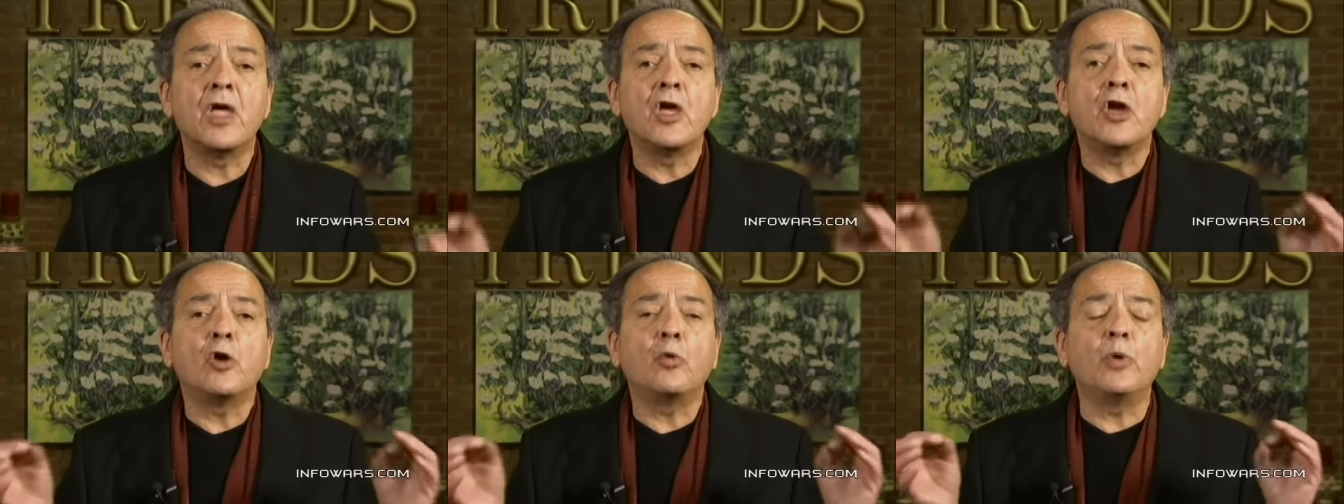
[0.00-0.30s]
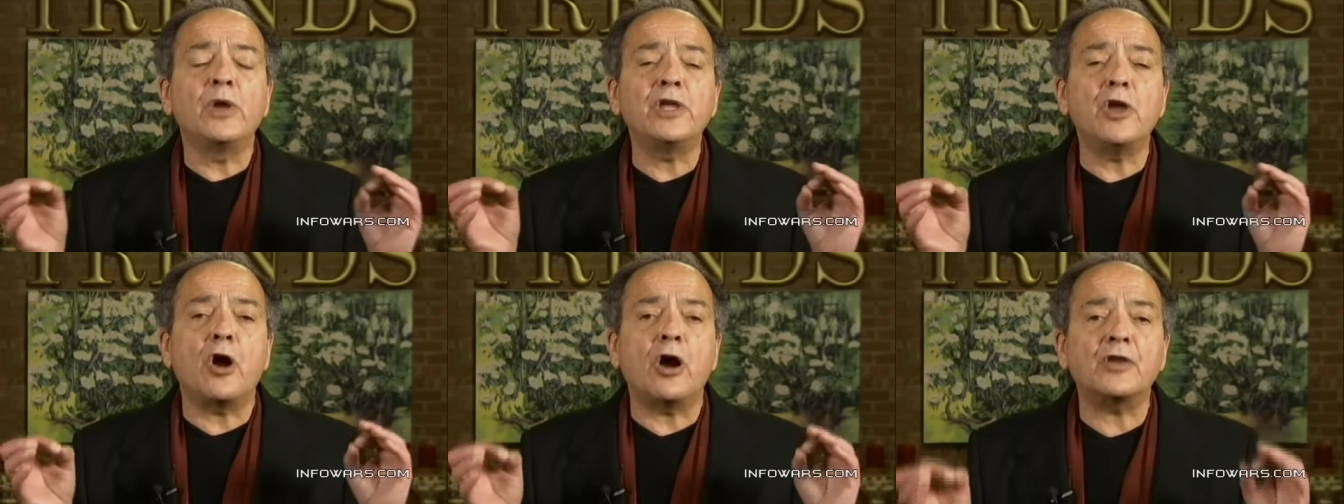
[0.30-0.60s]

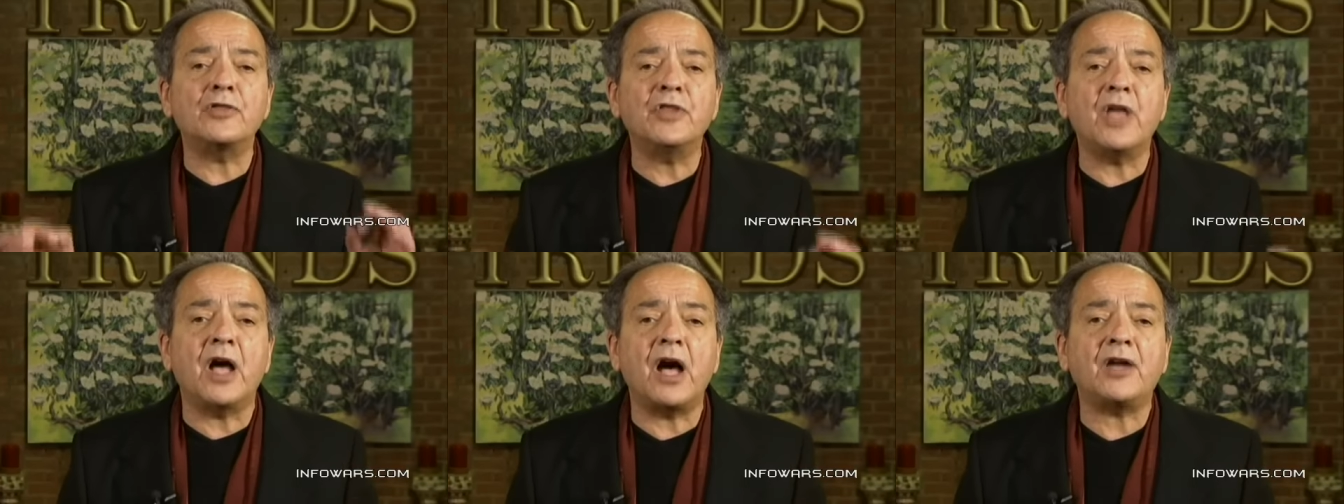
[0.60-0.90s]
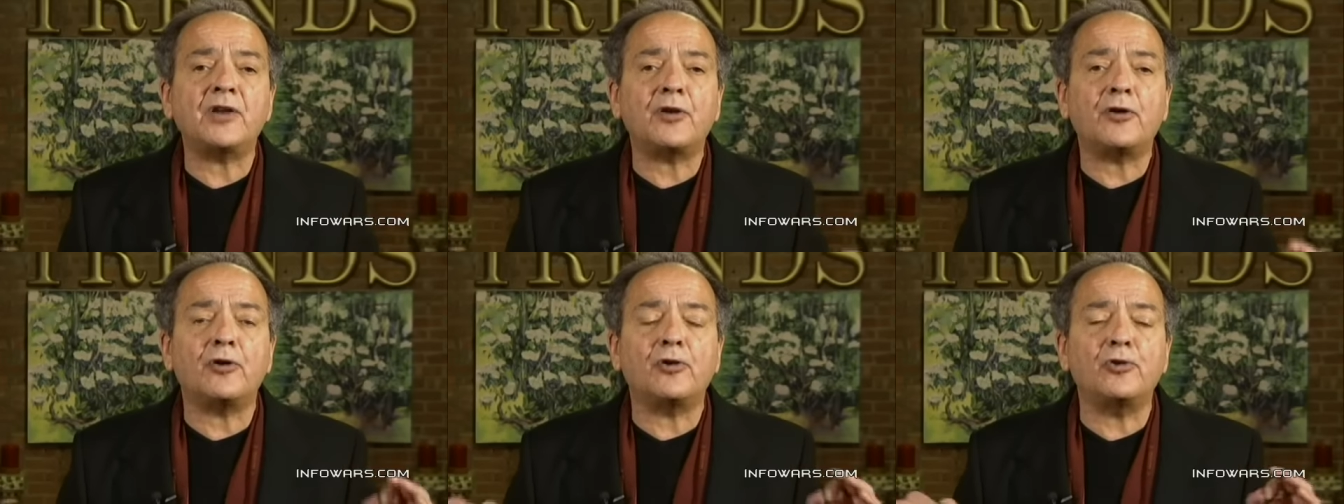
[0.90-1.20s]
We are
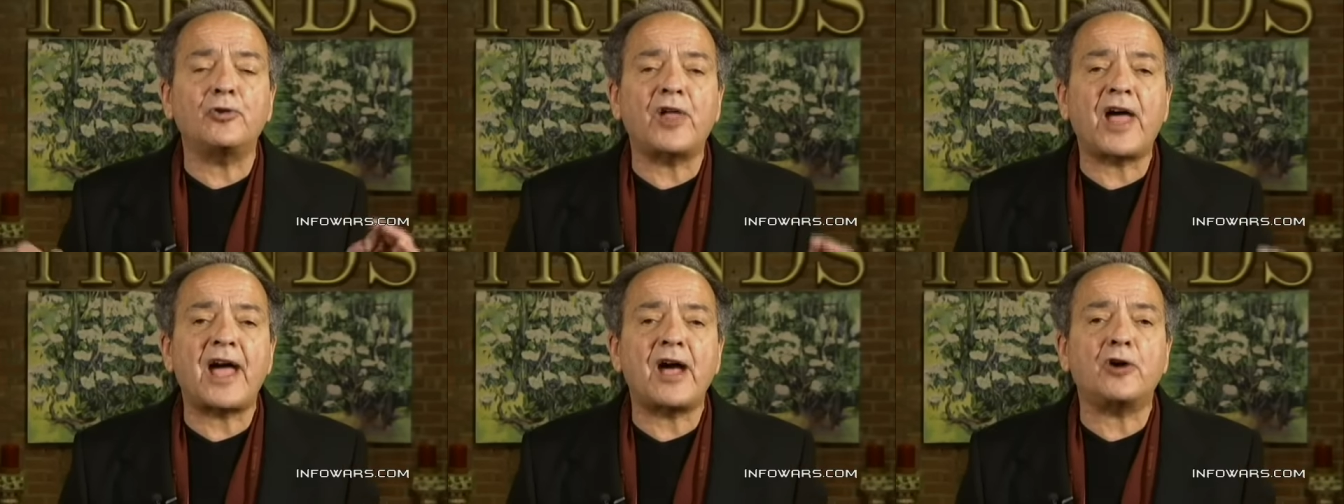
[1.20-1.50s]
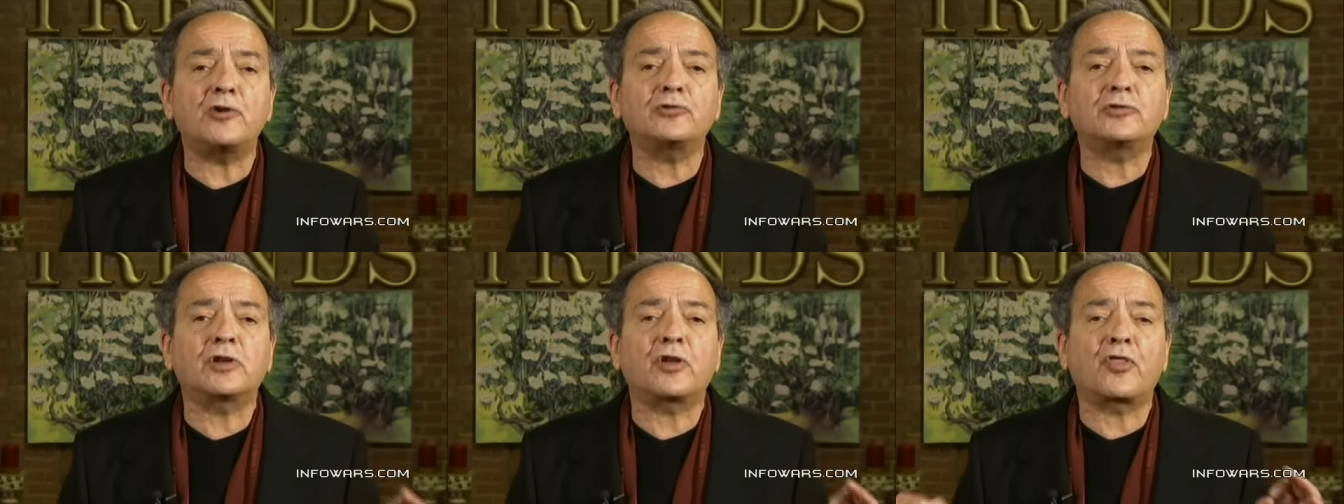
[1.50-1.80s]
not
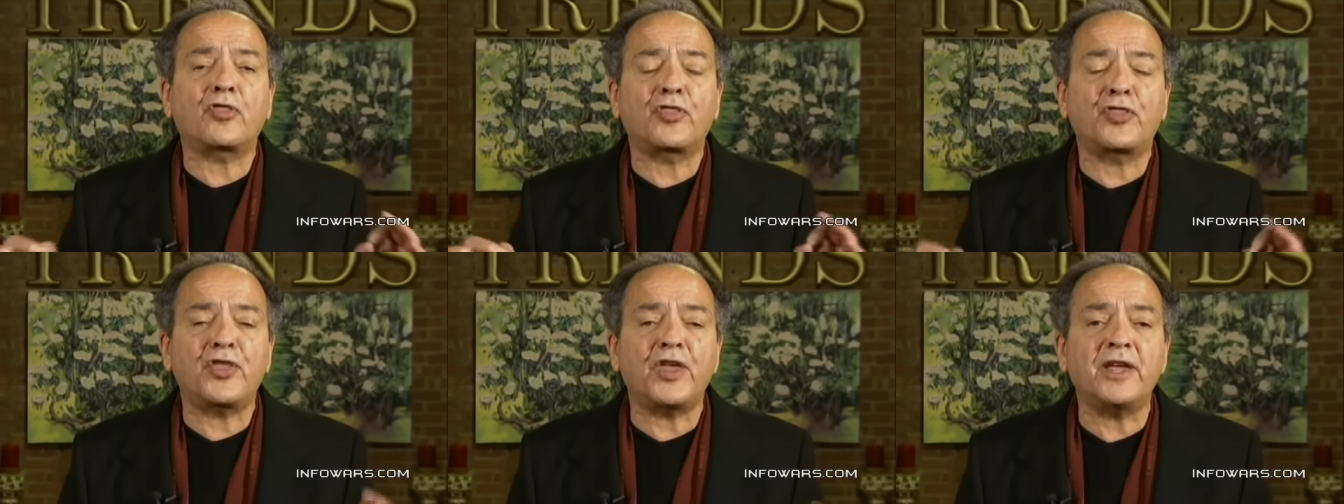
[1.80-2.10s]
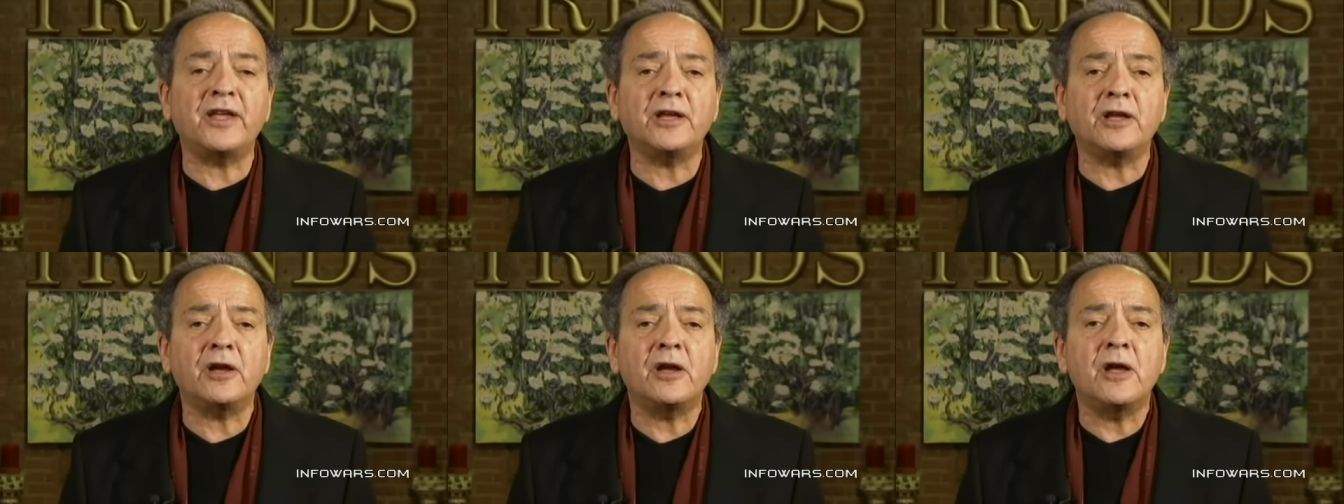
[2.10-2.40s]
allowed to
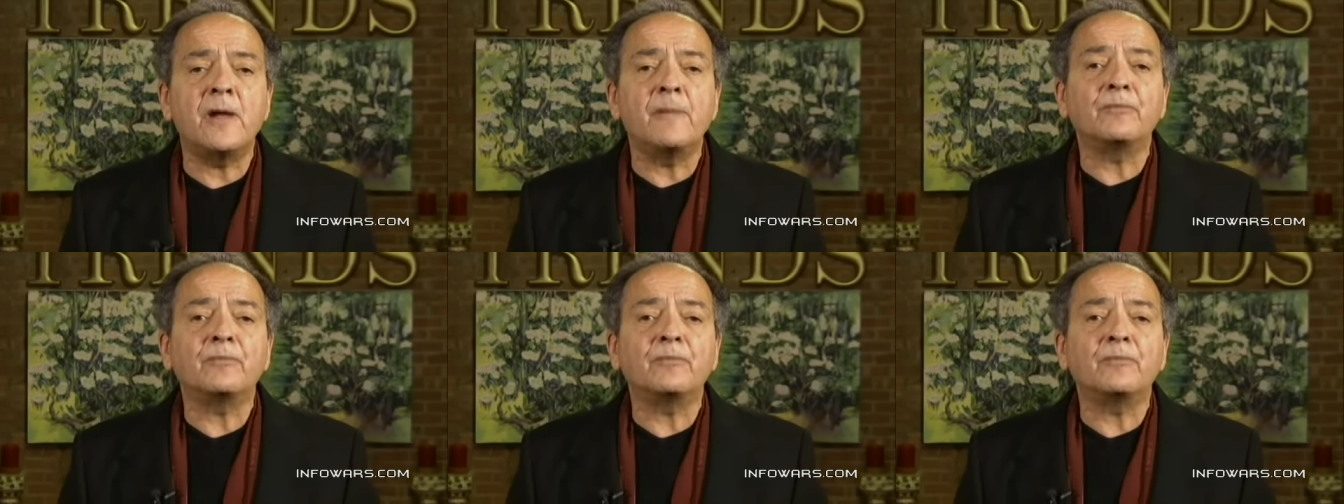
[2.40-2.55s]
think